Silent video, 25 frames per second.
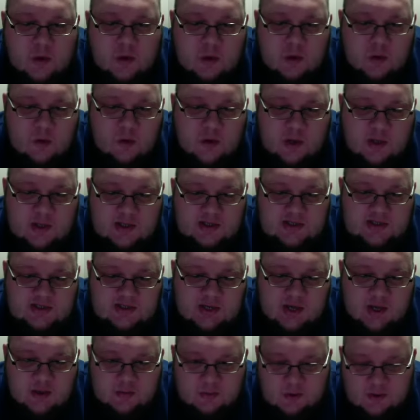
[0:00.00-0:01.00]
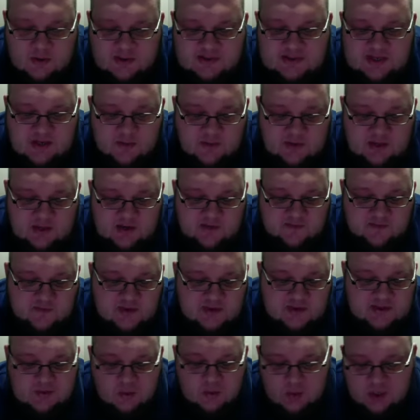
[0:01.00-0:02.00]
going against a Todd Bowles type
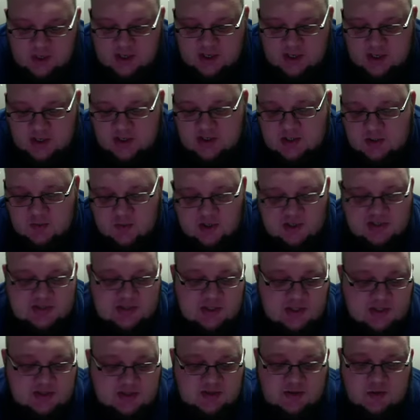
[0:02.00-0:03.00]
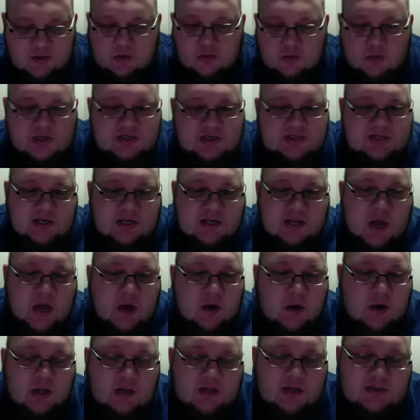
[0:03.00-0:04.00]
defense, what characteristics normally stick
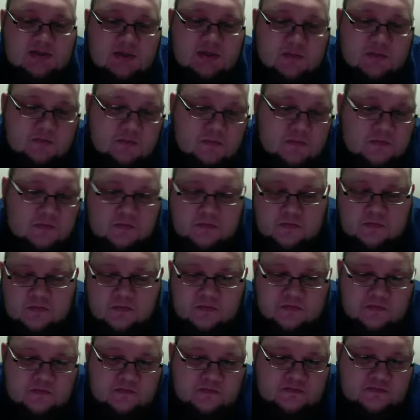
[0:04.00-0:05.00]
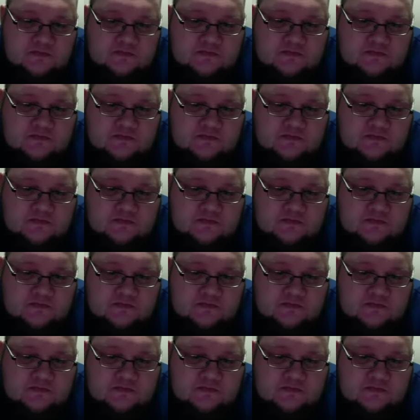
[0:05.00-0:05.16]
out against them? Well,